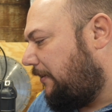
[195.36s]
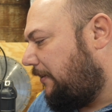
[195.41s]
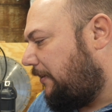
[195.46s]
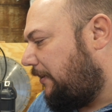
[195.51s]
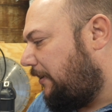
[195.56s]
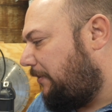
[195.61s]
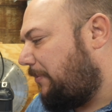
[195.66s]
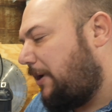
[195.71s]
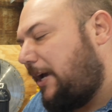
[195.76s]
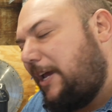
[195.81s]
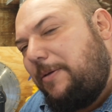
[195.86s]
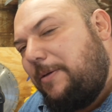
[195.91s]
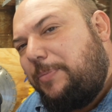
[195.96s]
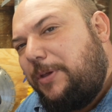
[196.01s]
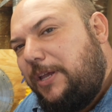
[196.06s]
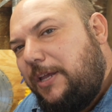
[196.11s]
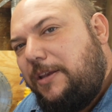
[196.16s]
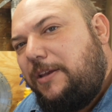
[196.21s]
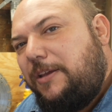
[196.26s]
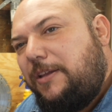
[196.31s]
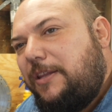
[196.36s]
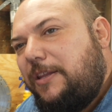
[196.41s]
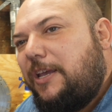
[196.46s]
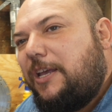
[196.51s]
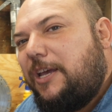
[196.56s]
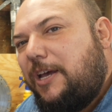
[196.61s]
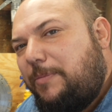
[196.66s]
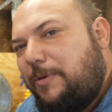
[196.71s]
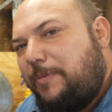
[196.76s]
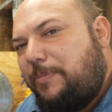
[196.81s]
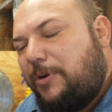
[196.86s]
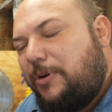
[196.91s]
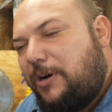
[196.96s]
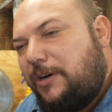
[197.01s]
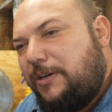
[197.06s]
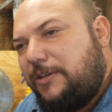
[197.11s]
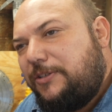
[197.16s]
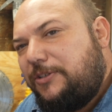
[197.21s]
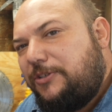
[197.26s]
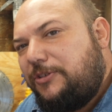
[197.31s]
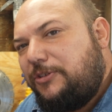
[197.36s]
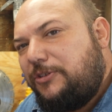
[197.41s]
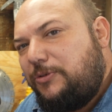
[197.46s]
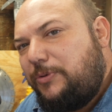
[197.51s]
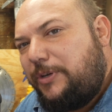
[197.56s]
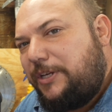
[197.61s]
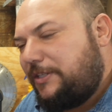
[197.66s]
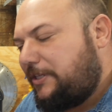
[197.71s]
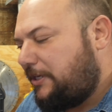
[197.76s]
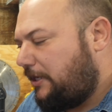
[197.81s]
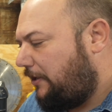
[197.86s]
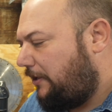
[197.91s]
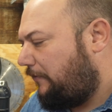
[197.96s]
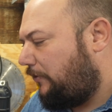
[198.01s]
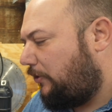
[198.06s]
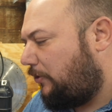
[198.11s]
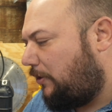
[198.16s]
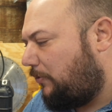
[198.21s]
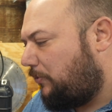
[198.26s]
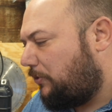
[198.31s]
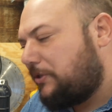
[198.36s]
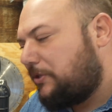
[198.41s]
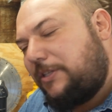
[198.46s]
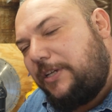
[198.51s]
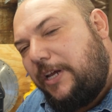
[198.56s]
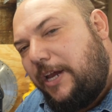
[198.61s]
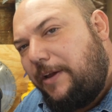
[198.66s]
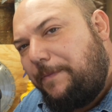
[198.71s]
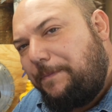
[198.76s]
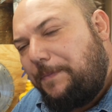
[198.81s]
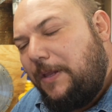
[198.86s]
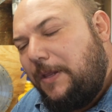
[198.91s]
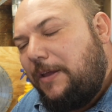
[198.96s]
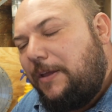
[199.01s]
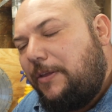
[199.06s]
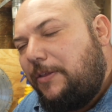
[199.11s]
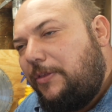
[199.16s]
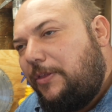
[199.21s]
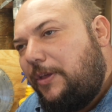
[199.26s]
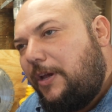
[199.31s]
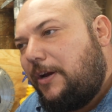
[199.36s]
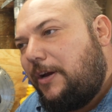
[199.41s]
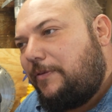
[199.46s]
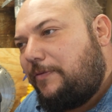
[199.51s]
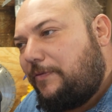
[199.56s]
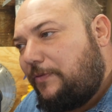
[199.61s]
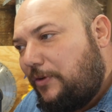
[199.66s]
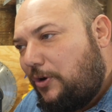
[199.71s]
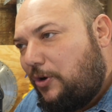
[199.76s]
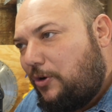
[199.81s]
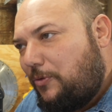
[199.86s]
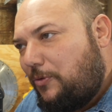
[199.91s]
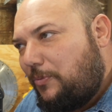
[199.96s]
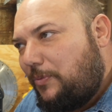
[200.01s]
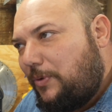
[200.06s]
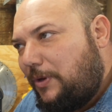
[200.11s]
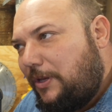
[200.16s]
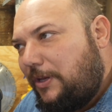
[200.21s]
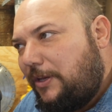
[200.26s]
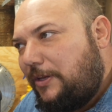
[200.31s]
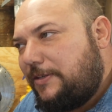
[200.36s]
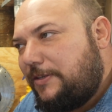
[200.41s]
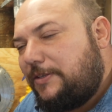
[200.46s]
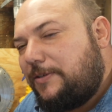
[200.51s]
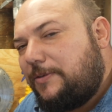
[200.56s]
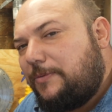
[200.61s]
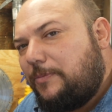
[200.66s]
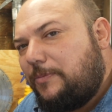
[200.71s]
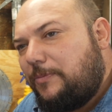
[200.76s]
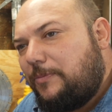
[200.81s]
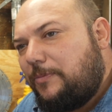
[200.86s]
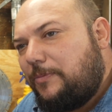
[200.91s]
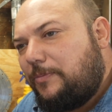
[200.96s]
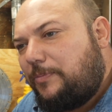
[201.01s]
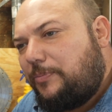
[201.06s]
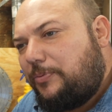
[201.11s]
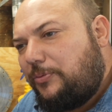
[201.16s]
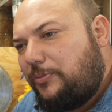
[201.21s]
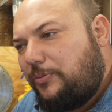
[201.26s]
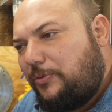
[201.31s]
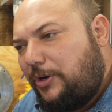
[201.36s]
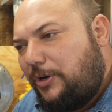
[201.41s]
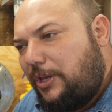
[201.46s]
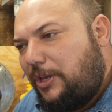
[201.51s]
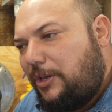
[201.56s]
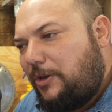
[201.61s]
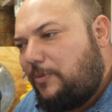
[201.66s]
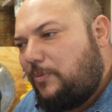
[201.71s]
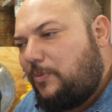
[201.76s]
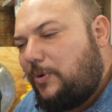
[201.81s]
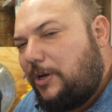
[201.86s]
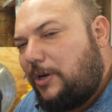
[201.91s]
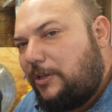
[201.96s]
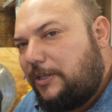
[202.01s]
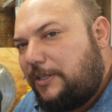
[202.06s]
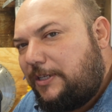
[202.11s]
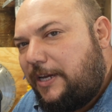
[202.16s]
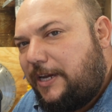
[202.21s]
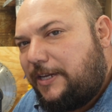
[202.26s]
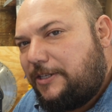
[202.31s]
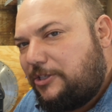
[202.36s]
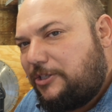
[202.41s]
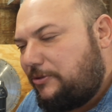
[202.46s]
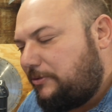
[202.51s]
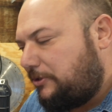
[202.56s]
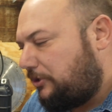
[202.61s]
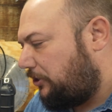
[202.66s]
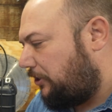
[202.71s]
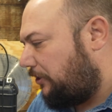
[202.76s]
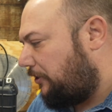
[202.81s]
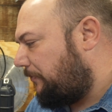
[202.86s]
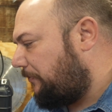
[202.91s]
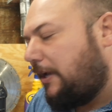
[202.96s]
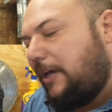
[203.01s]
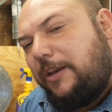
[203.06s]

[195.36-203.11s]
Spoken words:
in my opinion, they come apart too easy, even though I will say their foam is pretty well attached to each other.